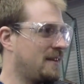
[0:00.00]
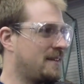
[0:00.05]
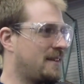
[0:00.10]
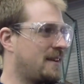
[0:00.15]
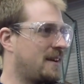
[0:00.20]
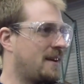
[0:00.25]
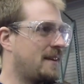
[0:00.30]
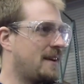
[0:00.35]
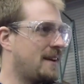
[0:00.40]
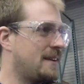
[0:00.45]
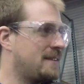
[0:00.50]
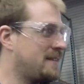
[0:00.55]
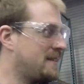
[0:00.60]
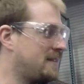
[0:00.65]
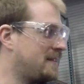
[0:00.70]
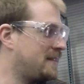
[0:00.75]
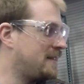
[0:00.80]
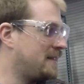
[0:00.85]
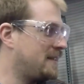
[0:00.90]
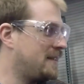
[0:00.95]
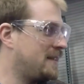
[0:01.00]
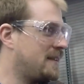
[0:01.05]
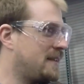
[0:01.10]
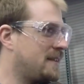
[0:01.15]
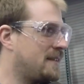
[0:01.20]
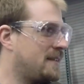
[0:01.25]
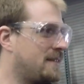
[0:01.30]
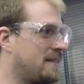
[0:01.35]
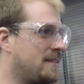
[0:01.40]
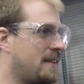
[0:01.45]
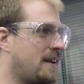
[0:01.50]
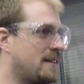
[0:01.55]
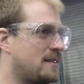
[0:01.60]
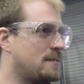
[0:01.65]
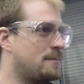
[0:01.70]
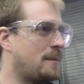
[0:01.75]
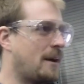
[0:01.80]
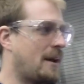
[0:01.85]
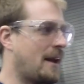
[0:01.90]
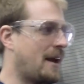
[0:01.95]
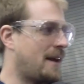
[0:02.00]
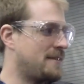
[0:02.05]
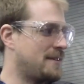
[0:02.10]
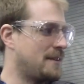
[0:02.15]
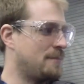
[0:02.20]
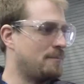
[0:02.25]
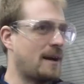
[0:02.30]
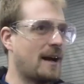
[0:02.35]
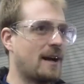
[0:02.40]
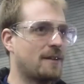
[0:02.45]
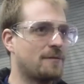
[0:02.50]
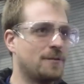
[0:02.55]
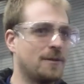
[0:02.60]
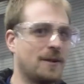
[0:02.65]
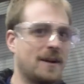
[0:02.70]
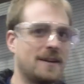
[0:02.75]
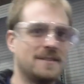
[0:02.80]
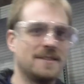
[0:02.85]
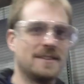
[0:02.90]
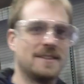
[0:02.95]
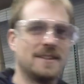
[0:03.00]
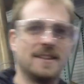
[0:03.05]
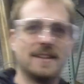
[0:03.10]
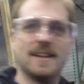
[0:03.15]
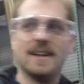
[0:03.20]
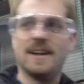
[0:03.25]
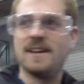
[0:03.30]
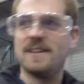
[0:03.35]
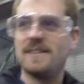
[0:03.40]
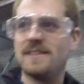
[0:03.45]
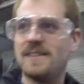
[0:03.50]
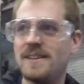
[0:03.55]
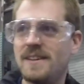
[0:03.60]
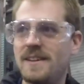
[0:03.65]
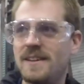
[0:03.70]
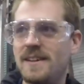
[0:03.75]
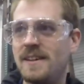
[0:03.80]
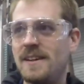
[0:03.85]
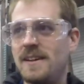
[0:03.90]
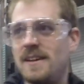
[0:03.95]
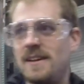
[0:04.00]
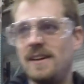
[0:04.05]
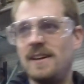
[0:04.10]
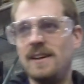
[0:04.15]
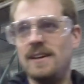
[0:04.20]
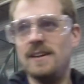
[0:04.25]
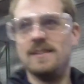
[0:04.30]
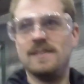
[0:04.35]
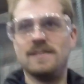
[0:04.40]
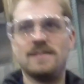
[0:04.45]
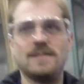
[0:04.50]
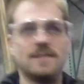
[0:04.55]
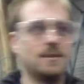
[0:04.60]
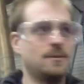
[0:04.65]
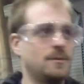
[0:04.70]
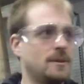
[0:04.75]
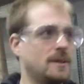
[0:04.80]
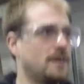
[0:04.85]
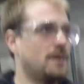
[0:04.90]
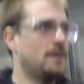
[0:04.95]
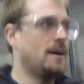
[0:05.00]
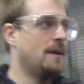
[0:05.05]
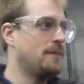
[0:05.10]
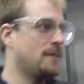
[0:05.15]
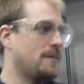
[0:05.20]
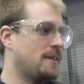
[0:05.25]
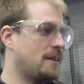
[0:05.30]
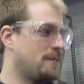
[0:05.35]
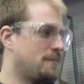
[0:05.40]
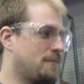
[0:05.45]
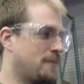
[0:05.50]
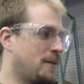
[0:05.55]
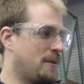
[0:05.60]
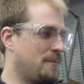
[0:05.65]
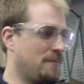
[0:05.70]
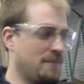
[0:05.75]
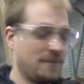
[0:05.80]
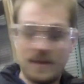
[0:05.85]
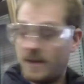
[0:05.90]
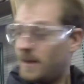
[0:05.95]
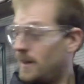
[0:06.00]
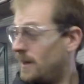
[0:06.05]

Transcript: Now that's, that's about as impactful as it can get. So we go everything from